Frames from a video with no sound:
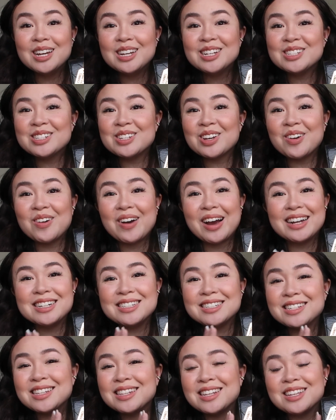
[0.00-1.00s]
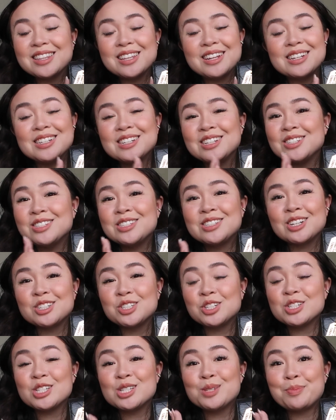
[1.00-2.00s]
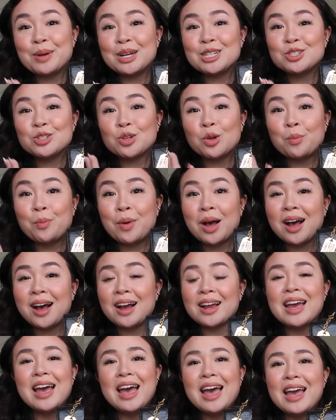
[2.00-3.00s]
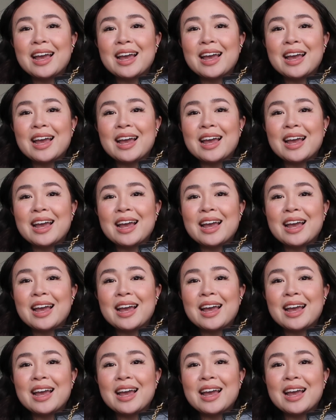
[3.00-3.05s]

So I just think that it is such a special bag.